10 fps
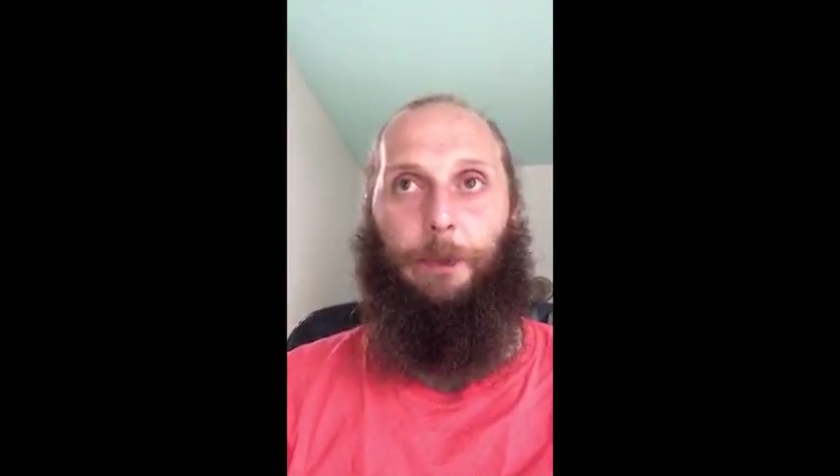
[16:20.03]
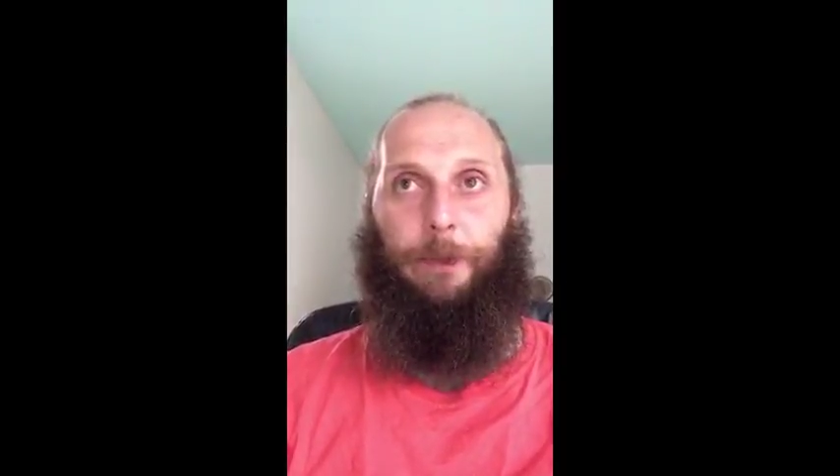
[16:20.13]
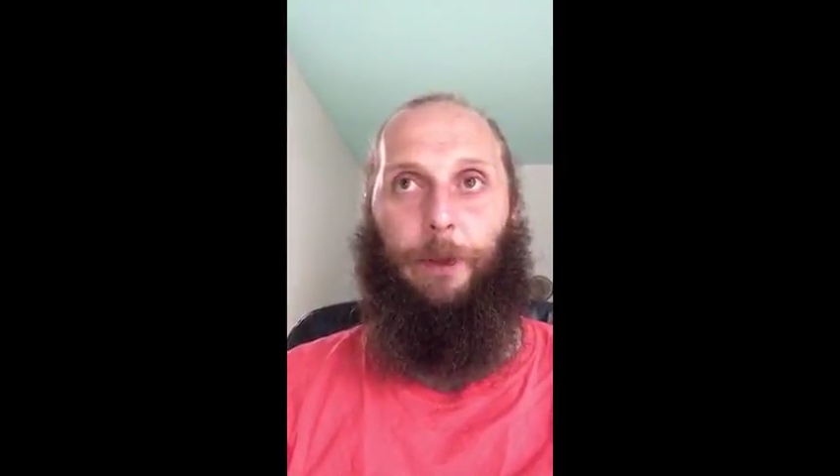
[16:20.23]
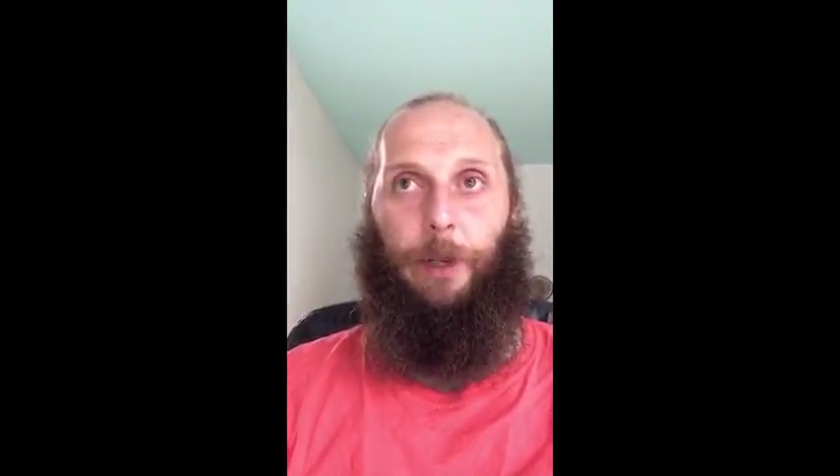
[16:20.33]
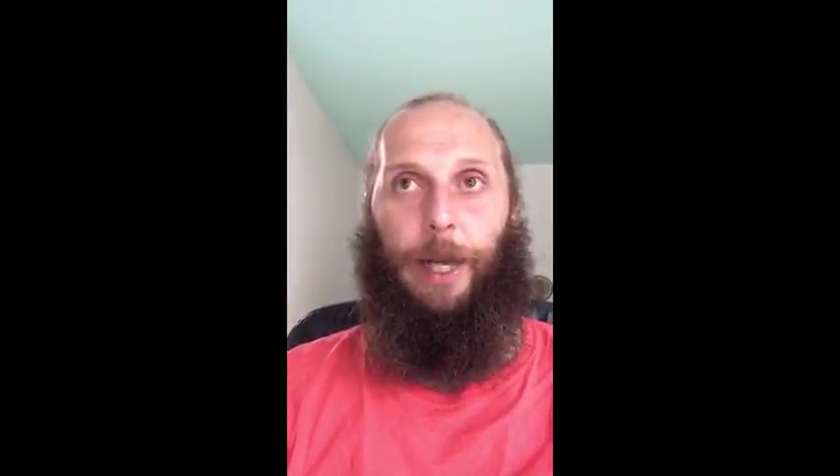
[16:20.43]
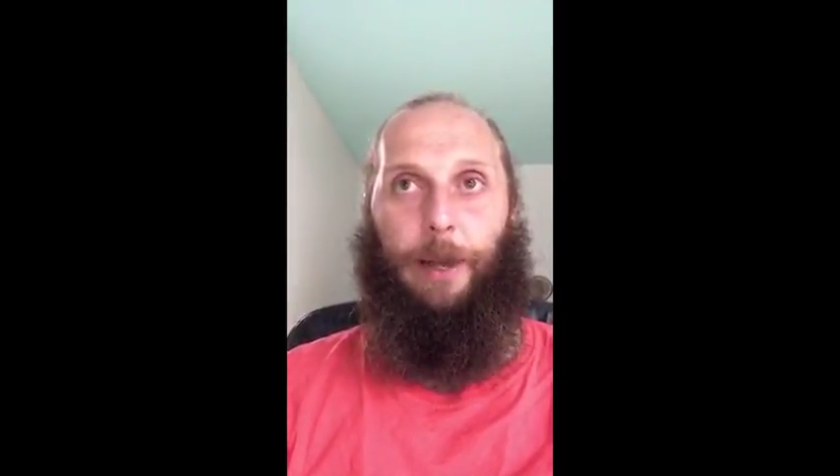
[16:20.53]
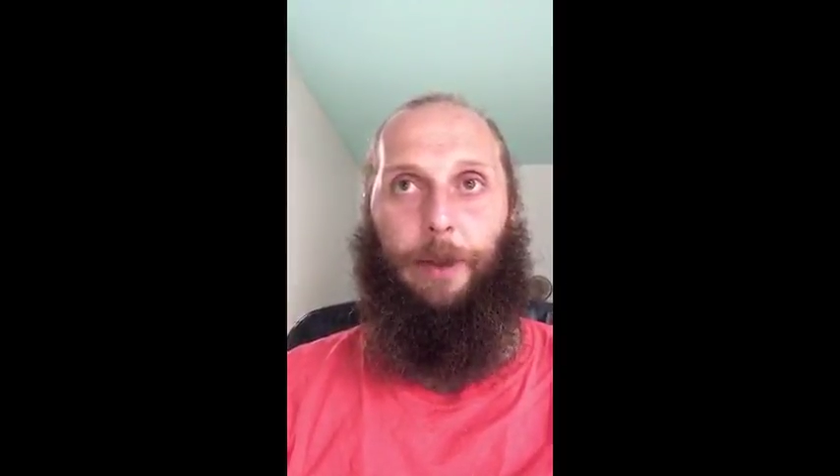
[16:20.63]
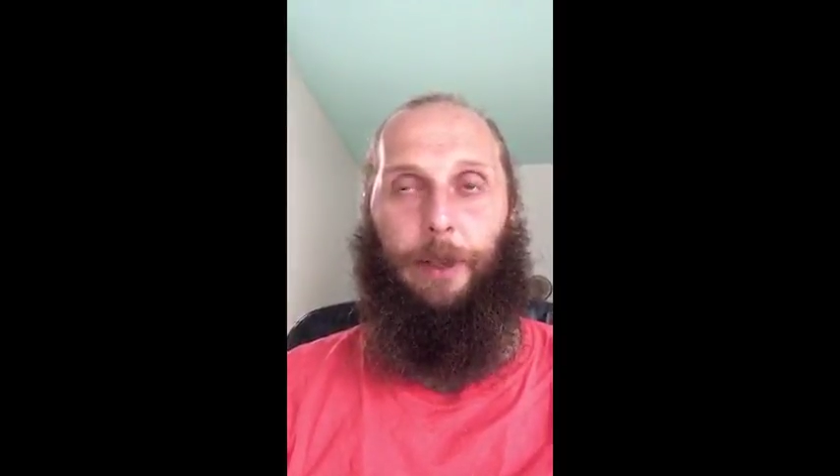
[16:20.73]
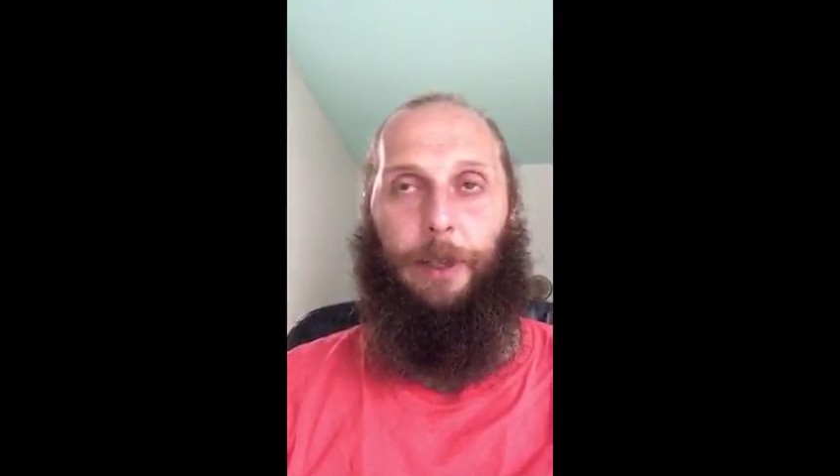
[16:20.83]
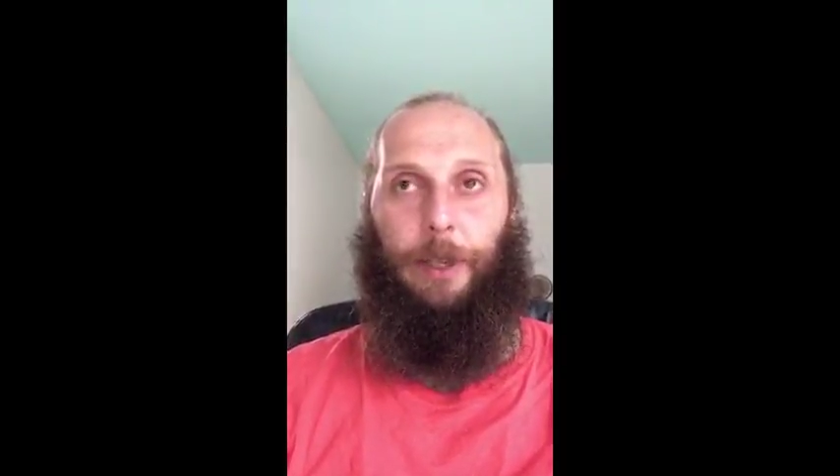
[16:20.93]
before
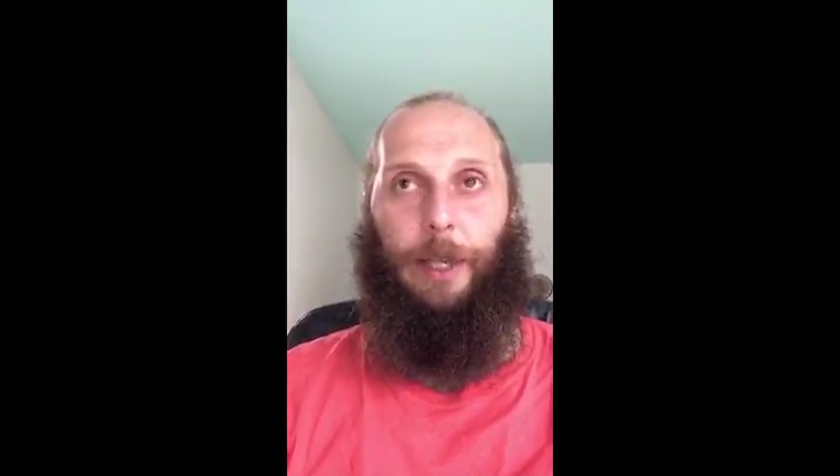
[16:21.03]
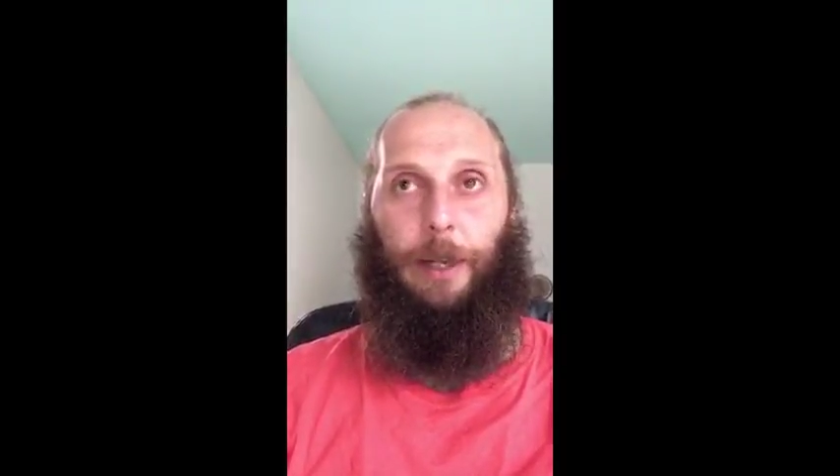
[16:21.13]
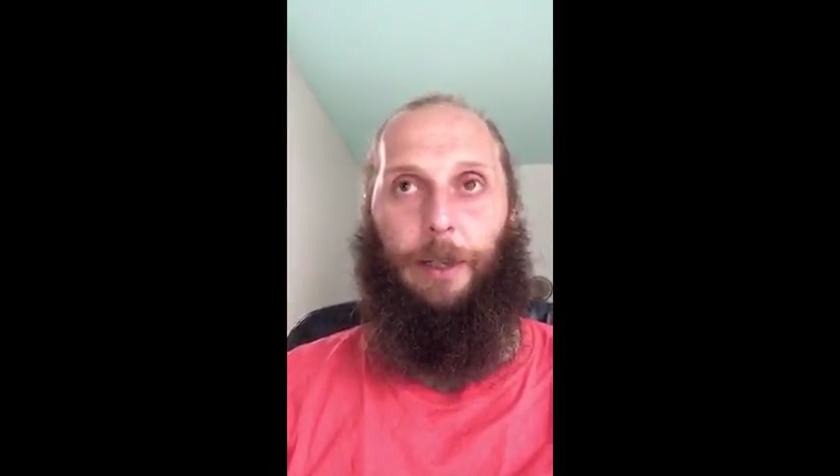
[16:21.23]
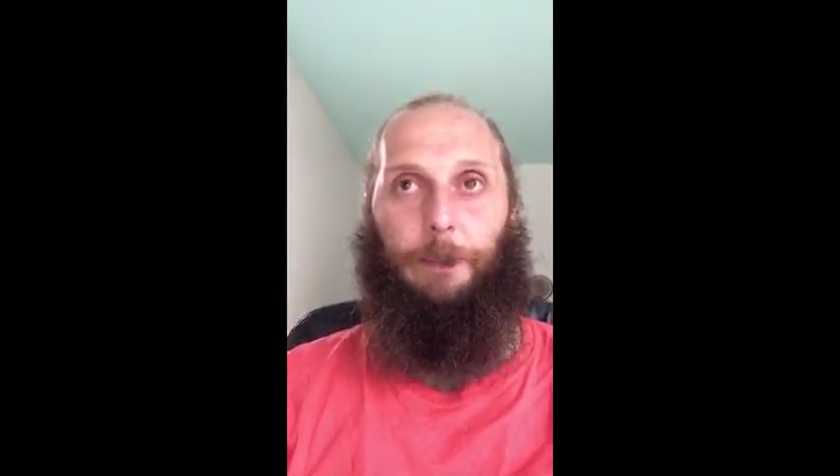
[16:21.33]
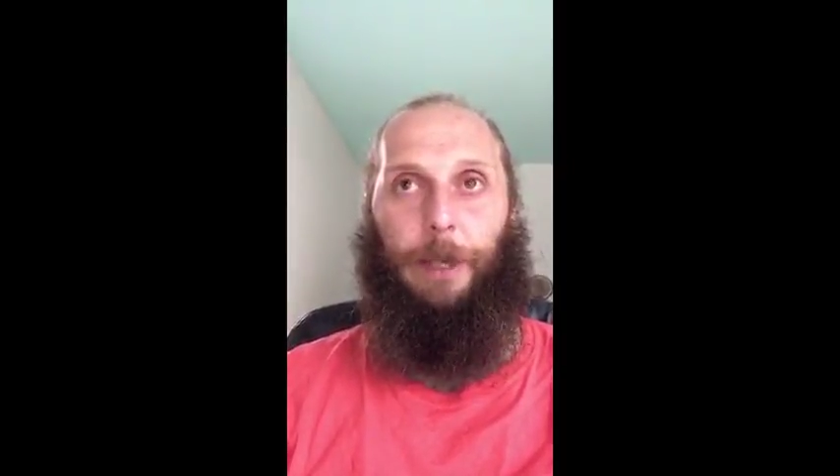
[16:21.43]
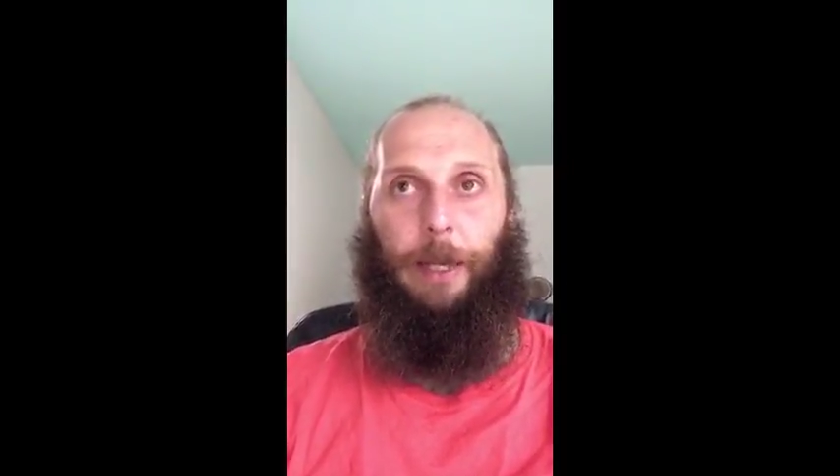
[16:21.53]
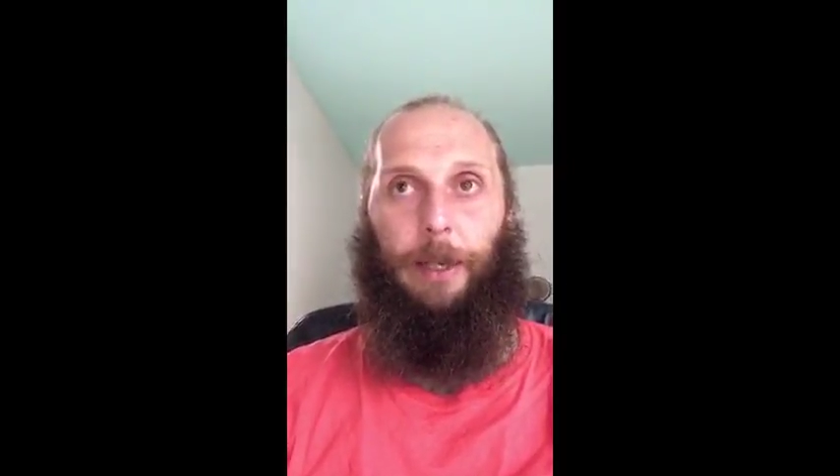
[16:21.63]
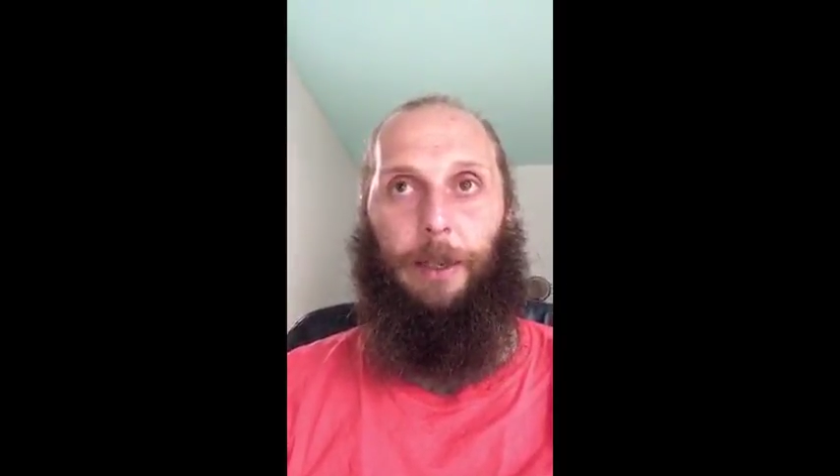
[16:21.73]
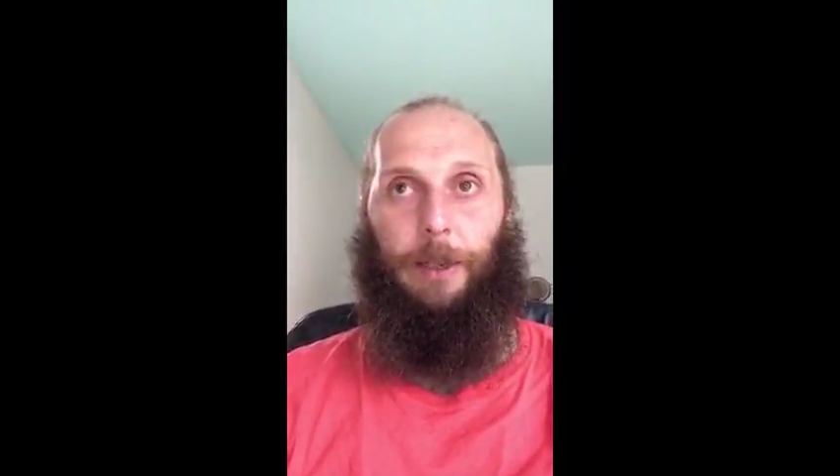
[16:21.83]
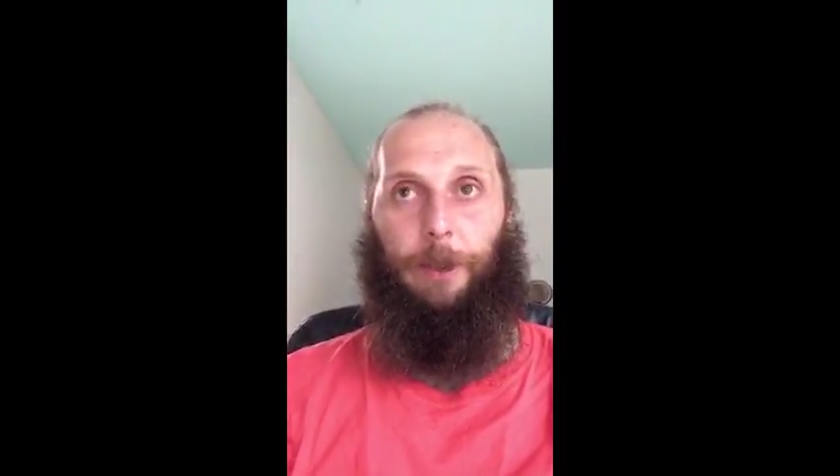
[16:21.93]
Athens.
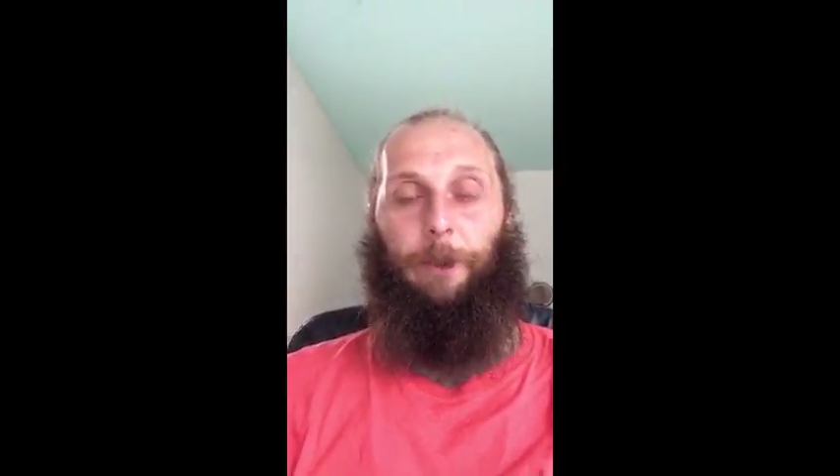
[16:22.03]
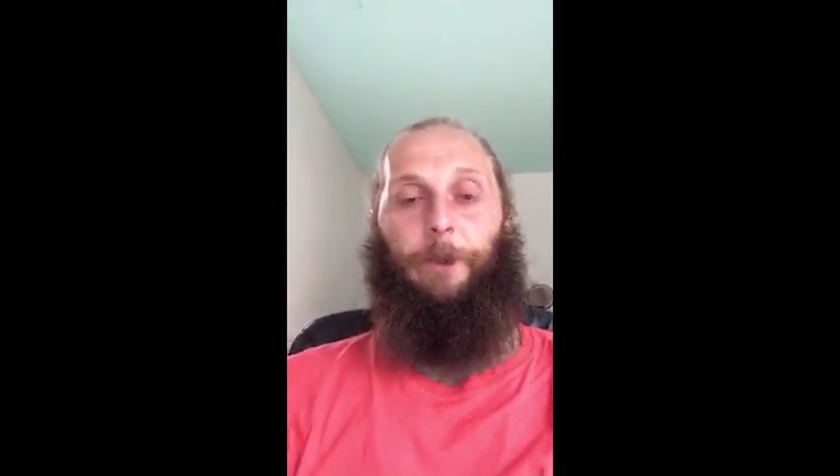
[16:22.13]
Alcibiades.